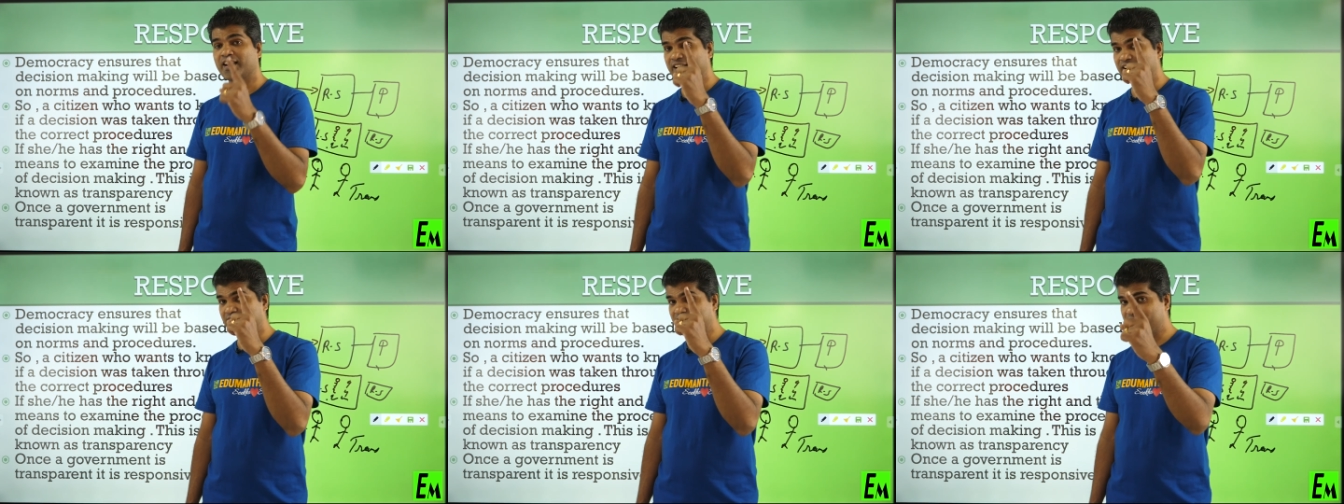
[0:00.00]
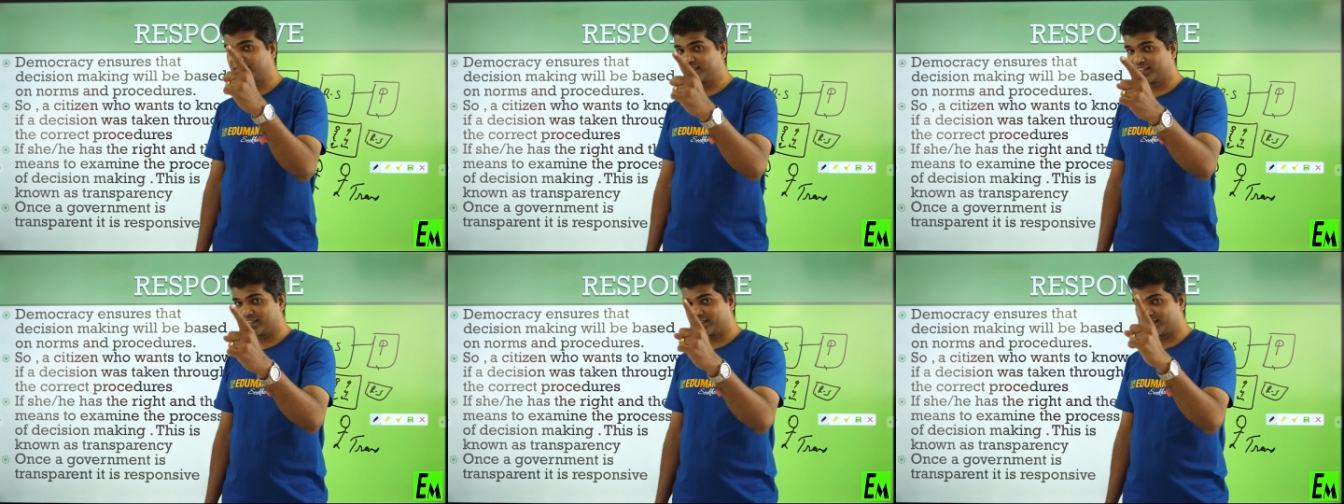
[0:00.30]

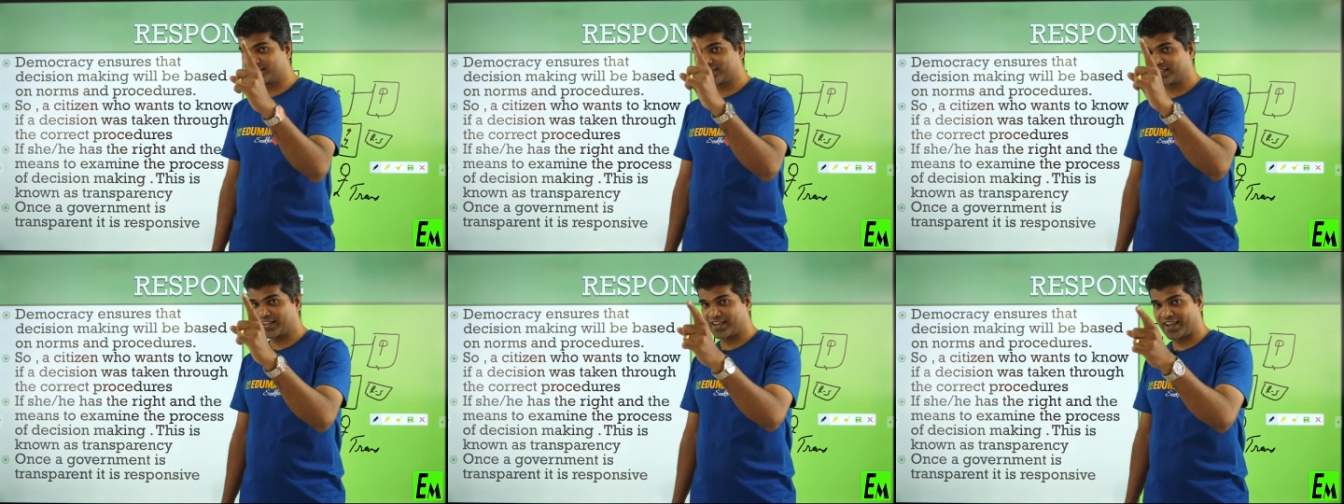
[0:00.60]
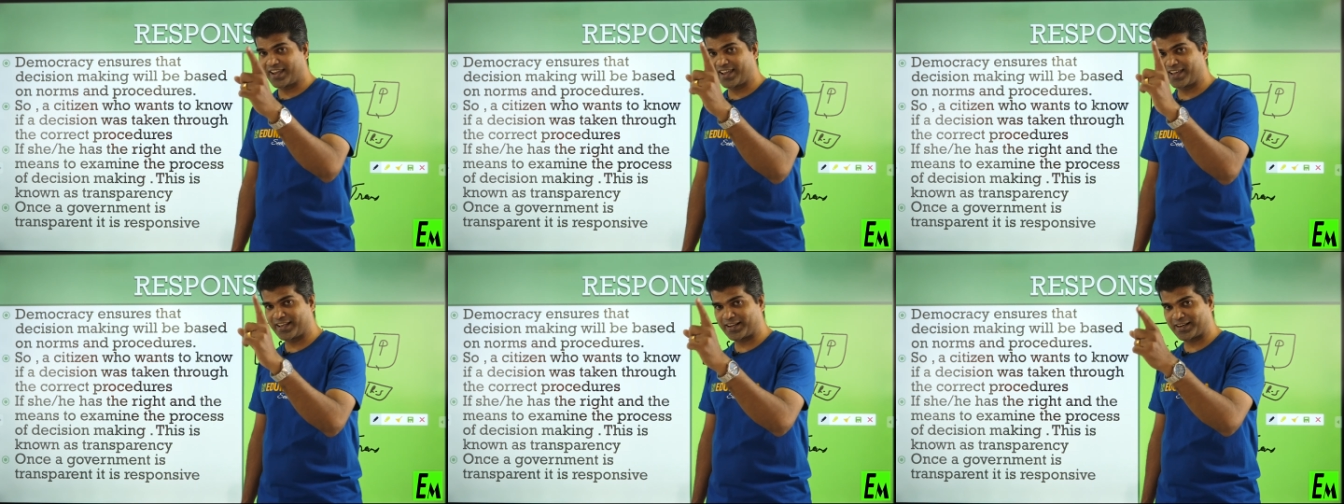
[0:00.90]
it is
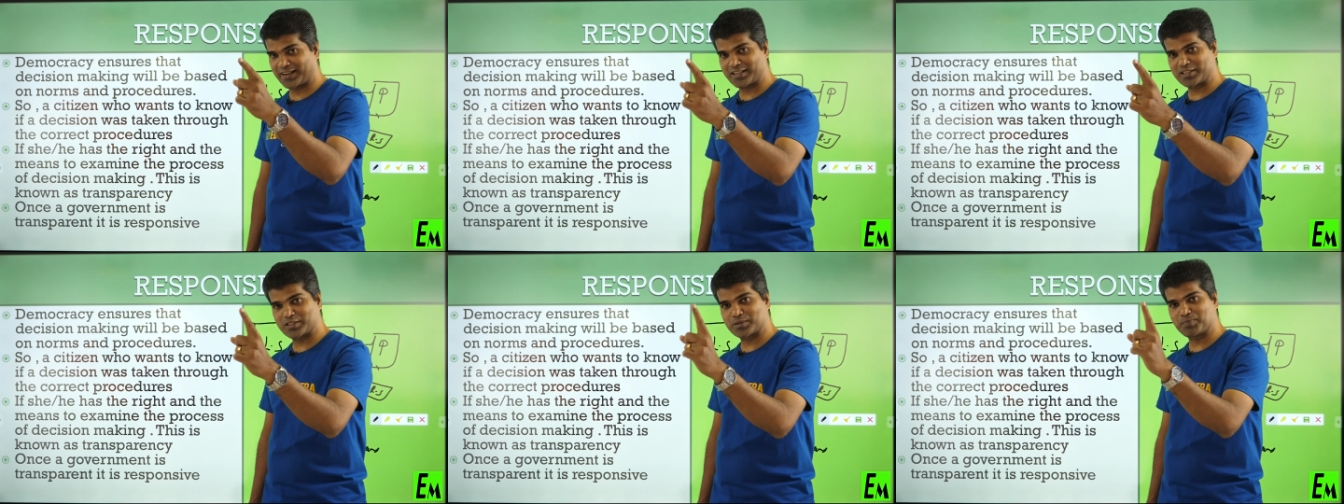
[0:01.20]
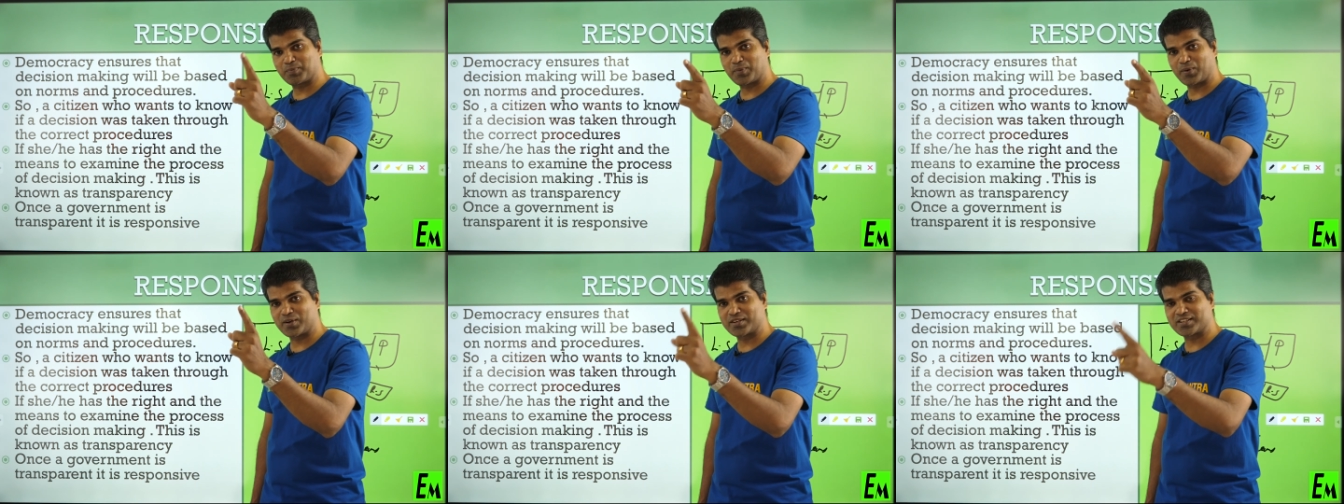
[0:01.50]
a
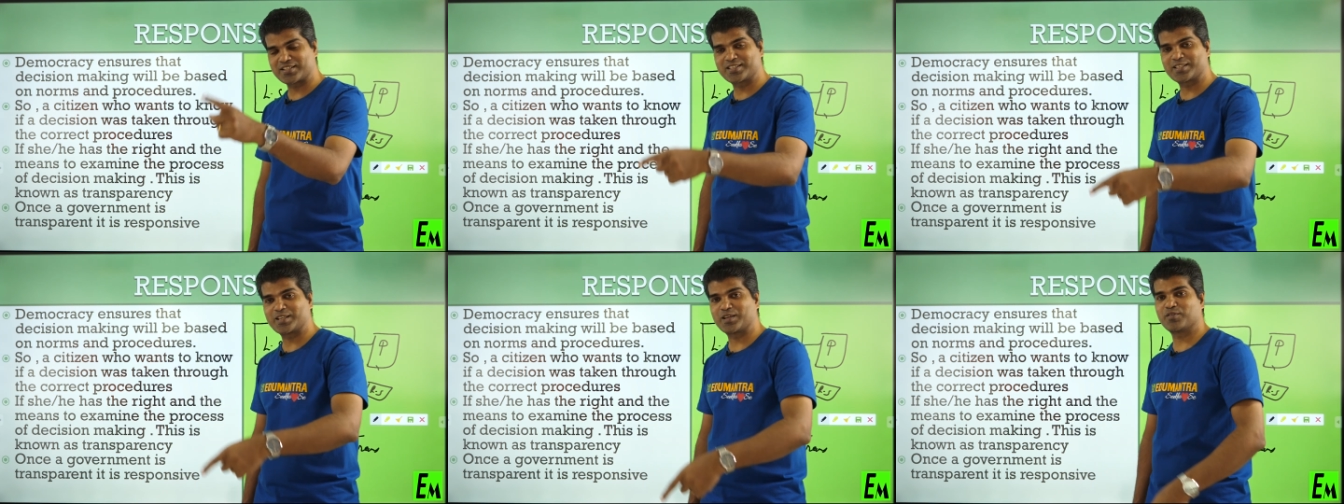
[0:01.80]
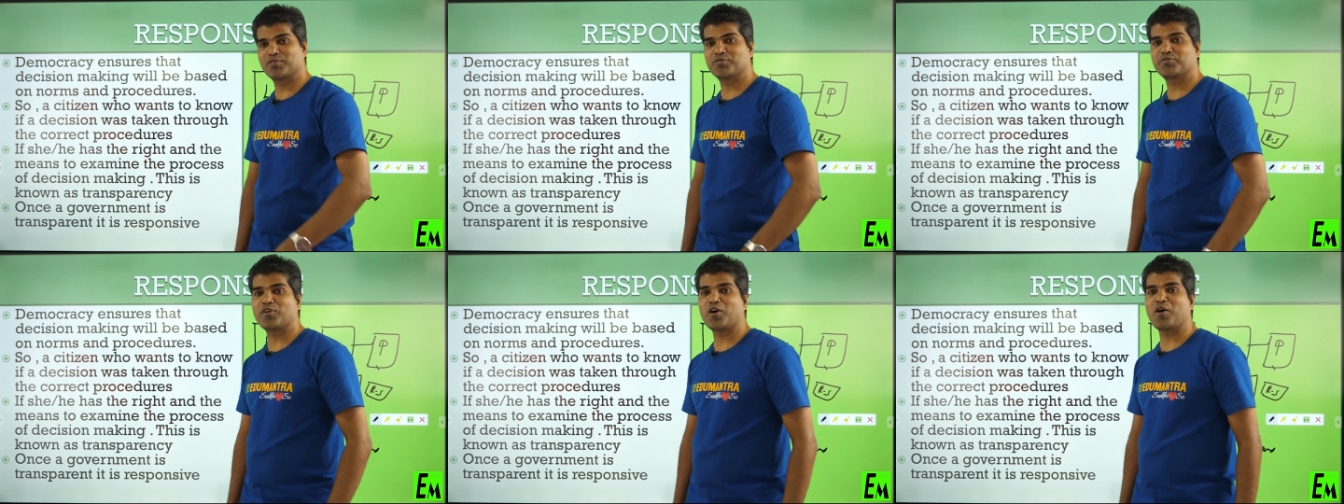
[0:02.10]

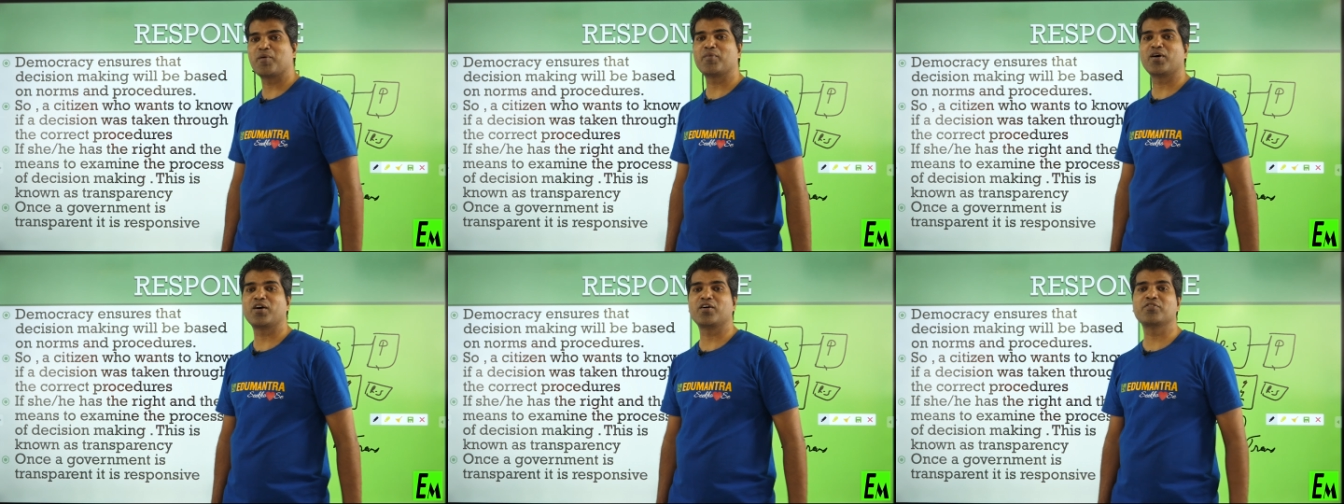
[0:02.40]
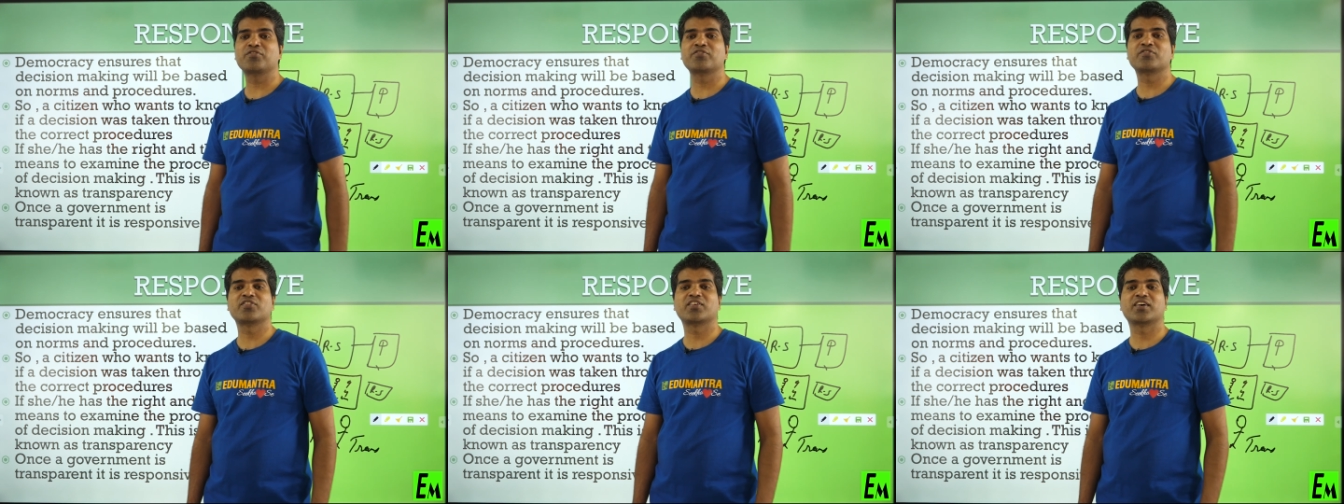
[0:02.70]
responsive form
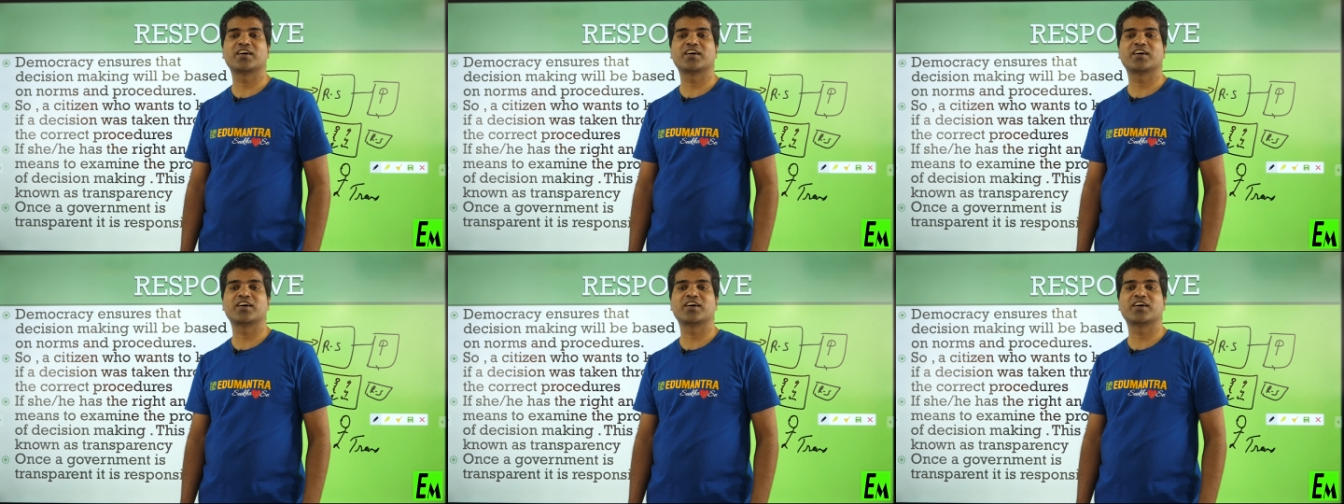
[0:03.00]
of